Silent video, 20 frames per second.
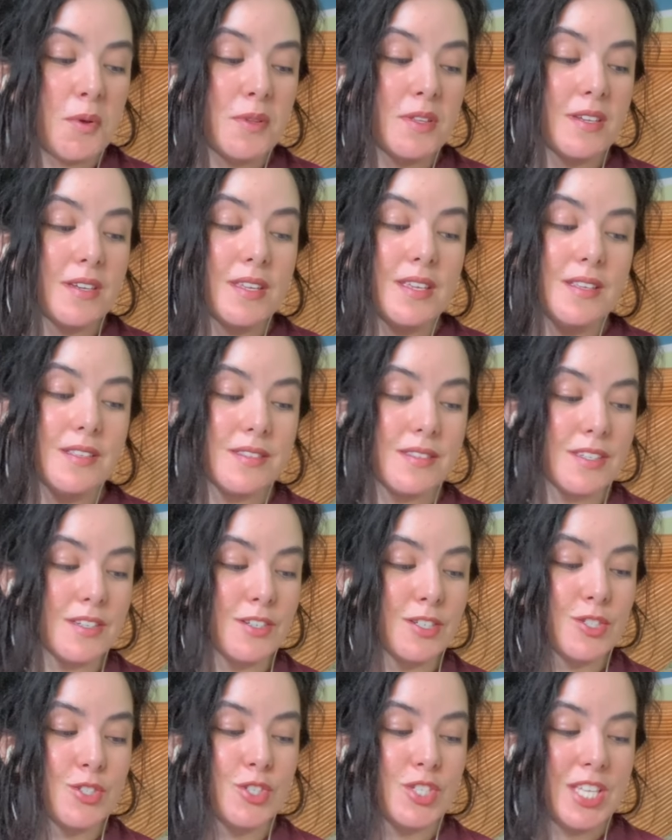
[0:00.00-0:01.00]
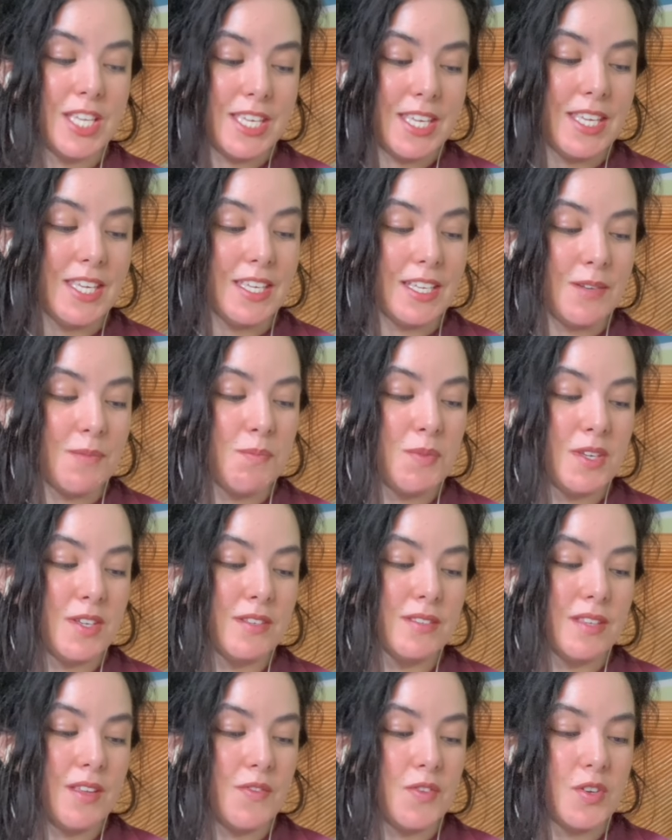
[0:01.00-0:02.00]
easier to take in,
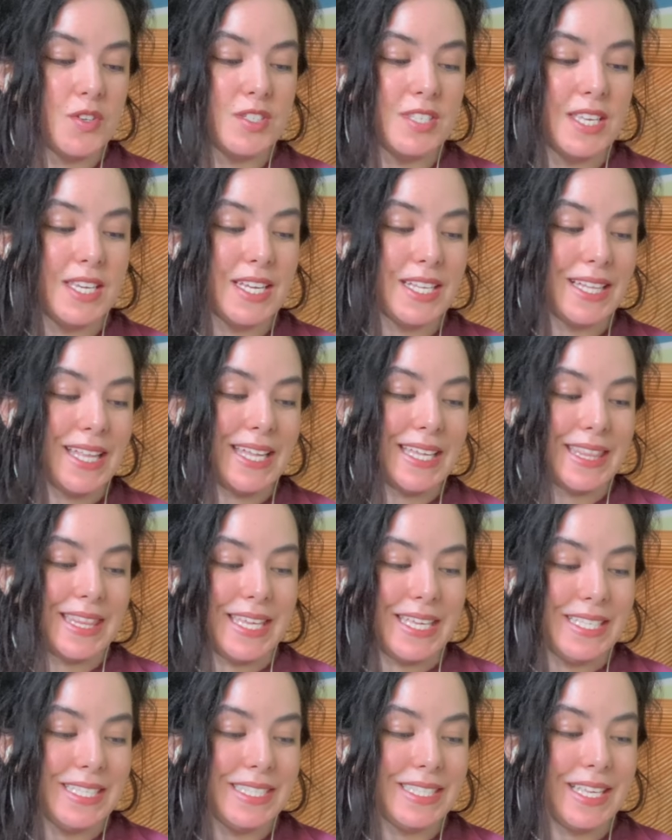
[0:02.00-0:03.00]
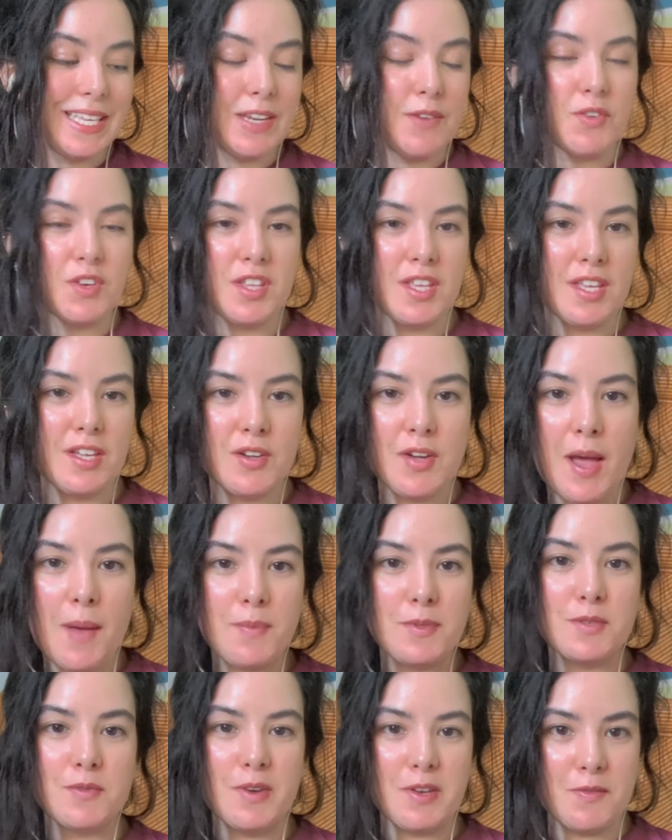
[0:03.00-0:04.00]
because if you're seeing it like this and everything
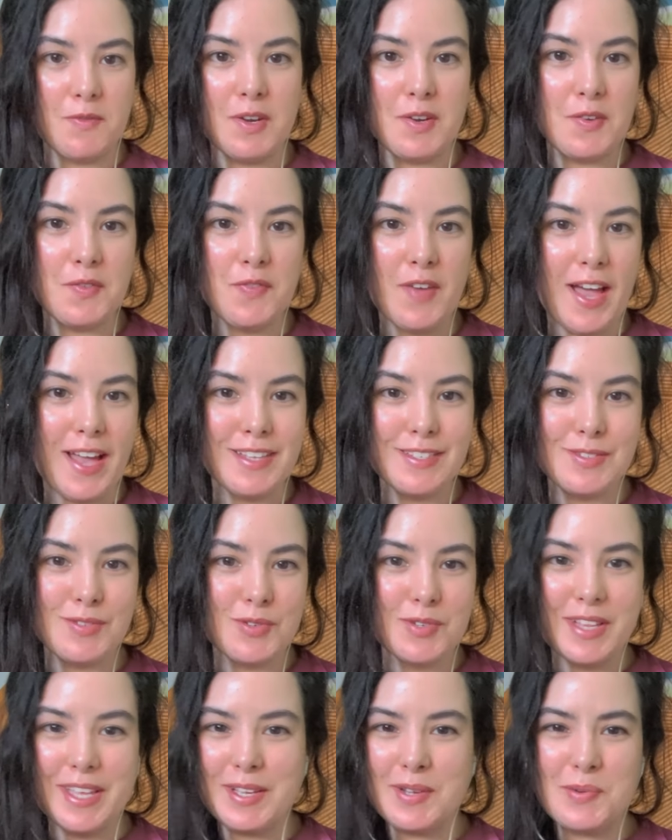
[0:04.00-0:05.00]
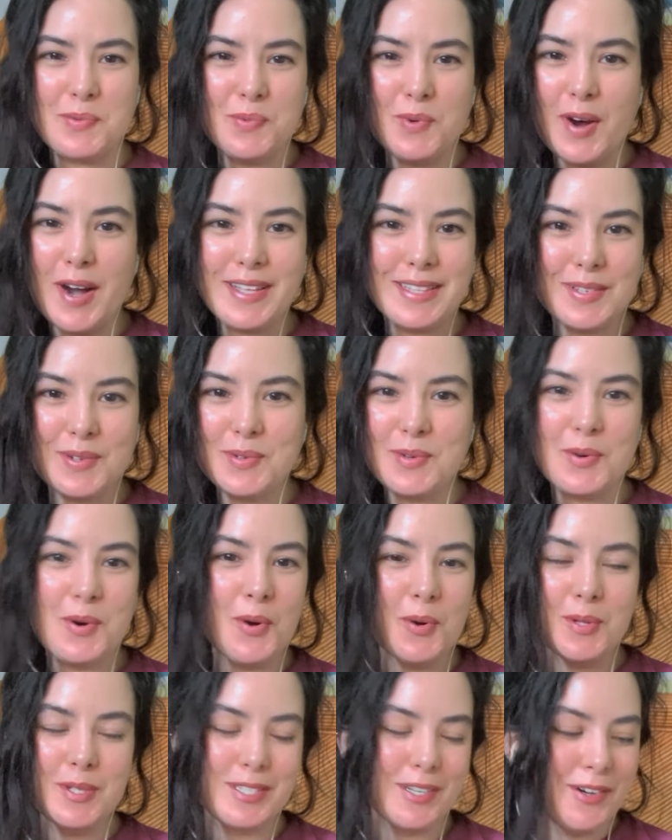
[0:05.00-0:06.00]
happens like very fast, you're like, what?
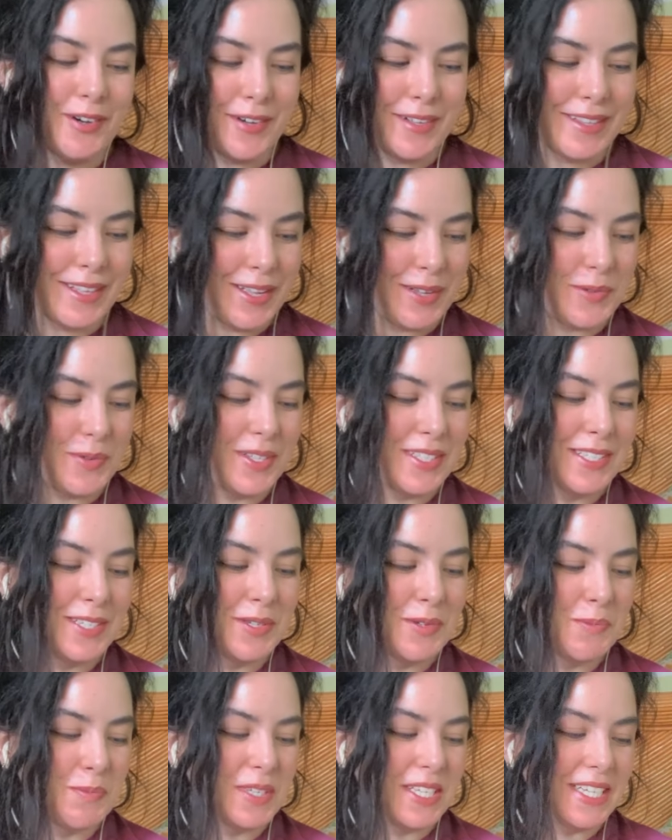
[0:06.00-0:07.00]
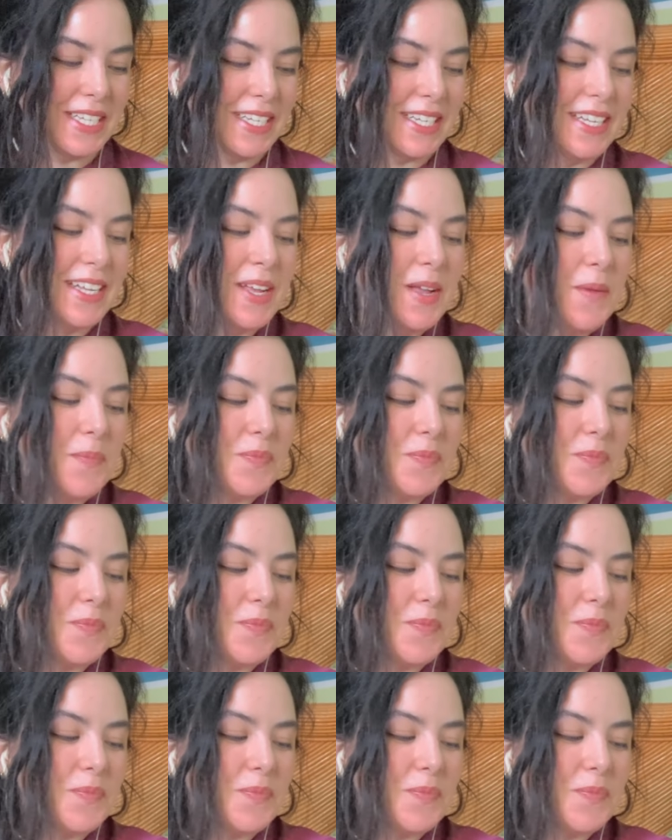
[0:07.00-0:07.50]
Hold on, like, what do you mean?